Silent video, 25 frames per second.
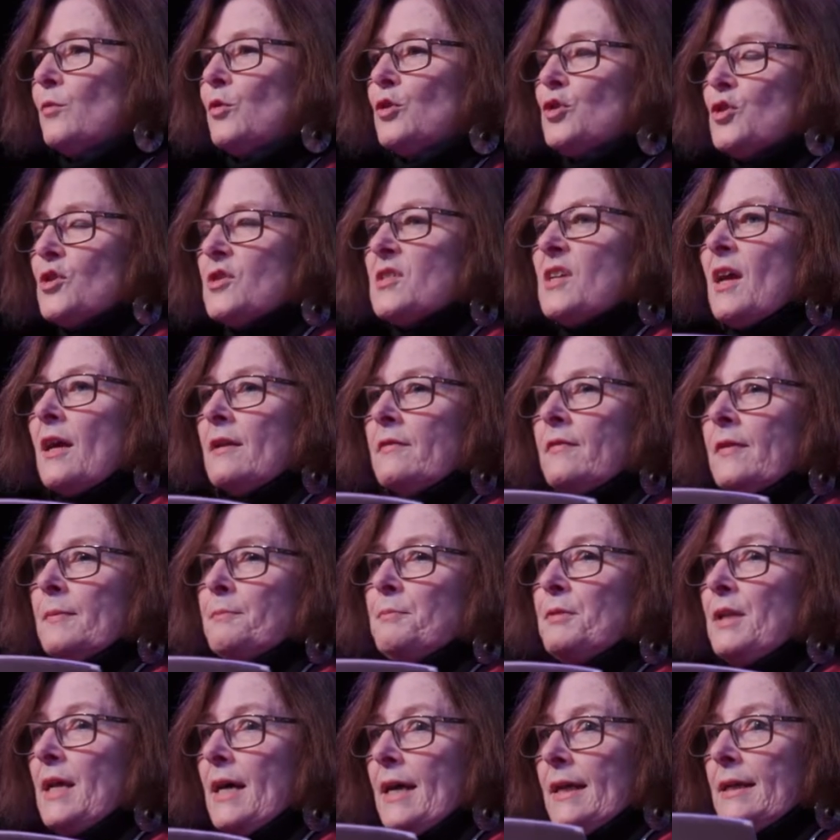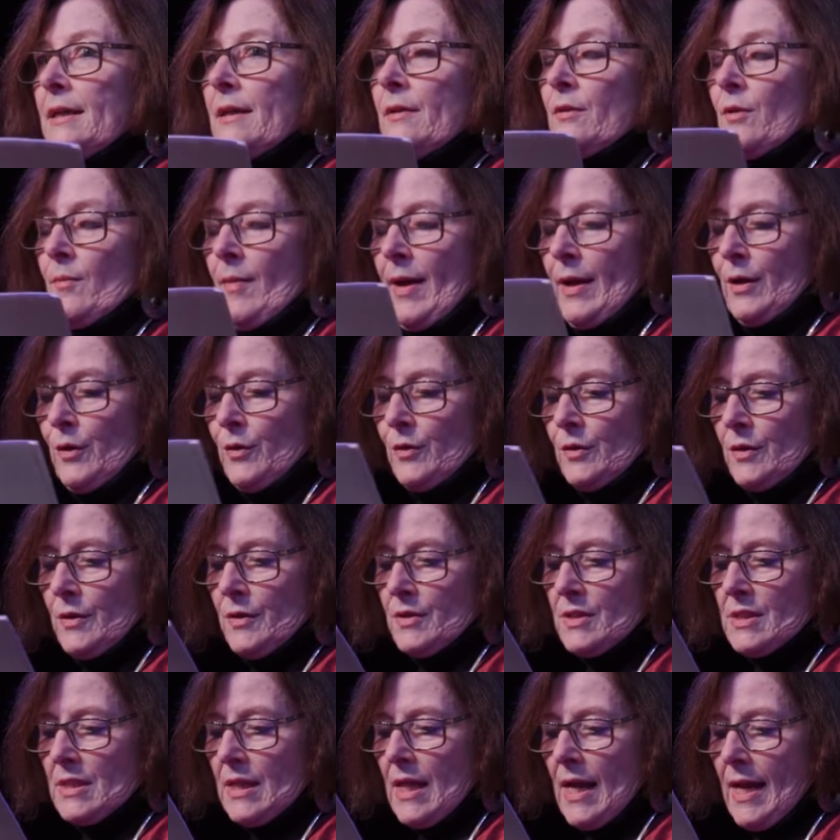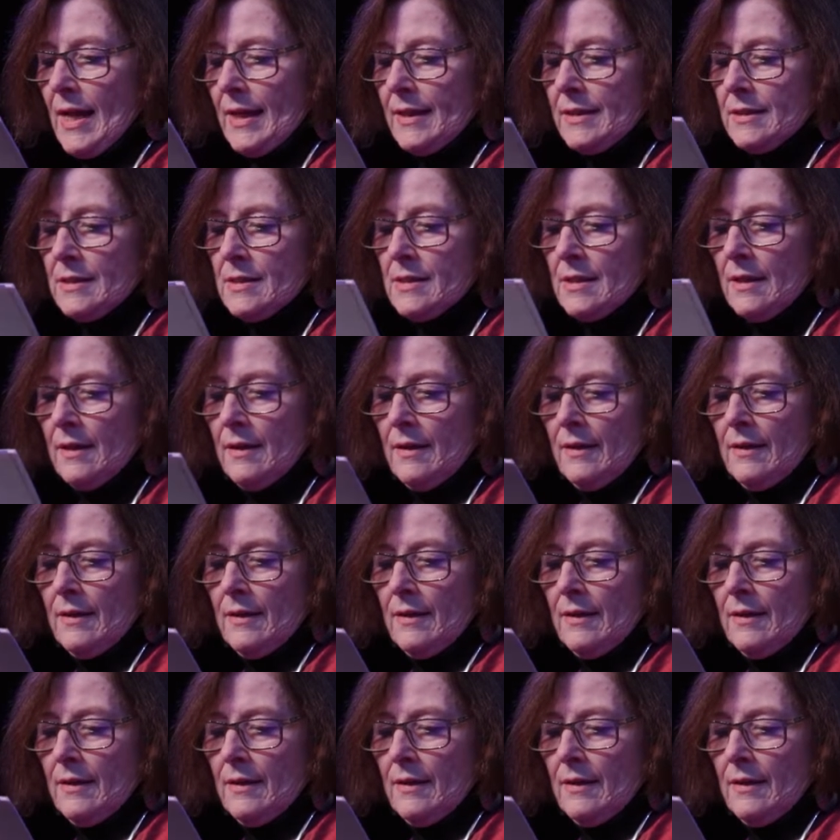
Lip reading: which is kind of implied in my earlier slides,